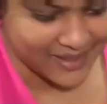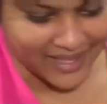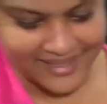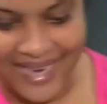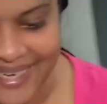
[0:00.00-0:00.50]

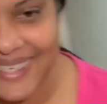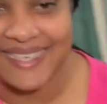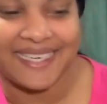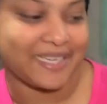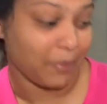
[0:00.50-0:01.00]
Let daddy
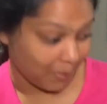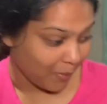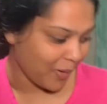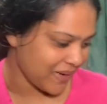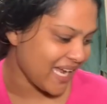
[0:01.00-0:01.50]
clean it. Well,
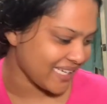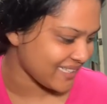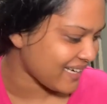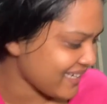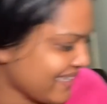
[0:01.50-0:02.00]
mommy has
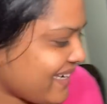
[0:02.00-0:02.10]
to clean